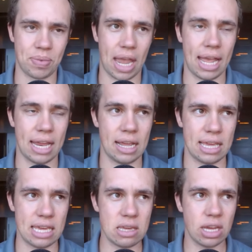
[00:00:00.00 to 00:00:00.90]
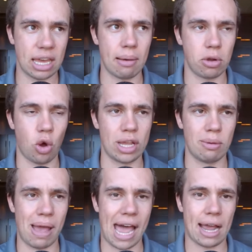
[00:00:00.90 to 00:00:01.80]
And he kept
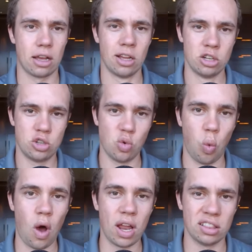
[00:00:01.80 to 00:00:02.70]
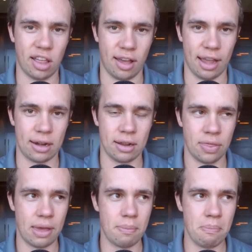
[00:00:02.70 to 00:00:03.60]
going back to one line
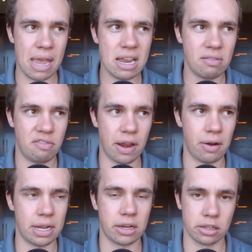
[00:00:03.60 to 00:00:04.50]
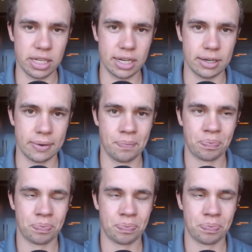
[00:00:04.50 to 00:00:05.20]
that made very clear